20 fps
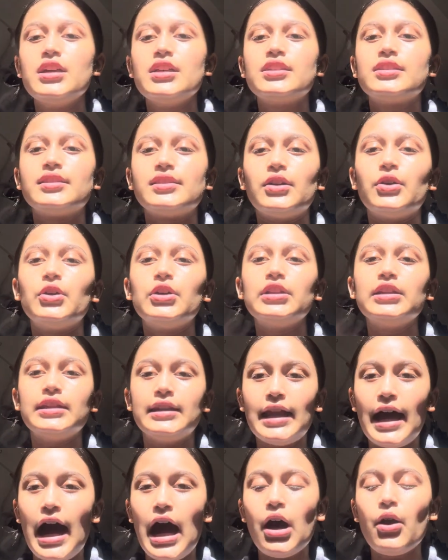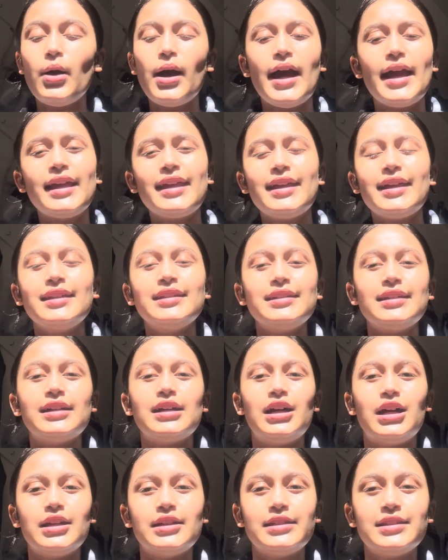So now I can
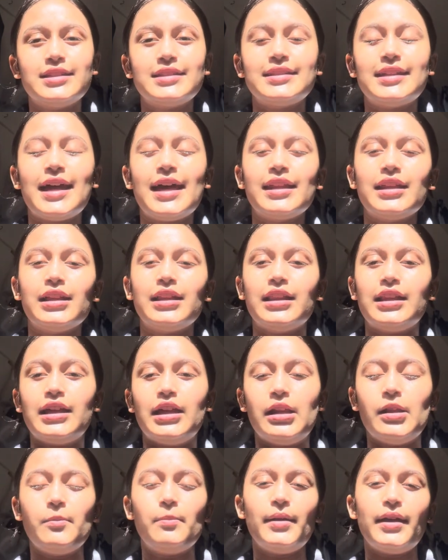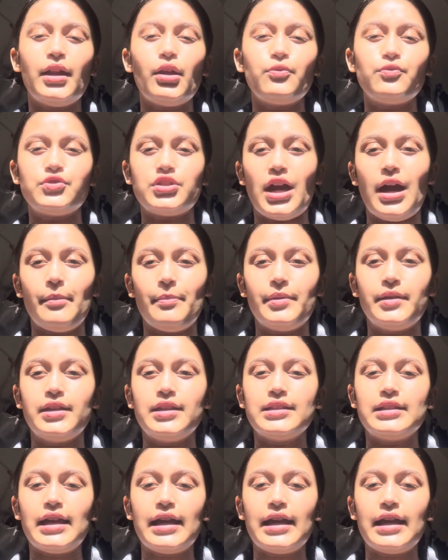understand a little bit of Japanese,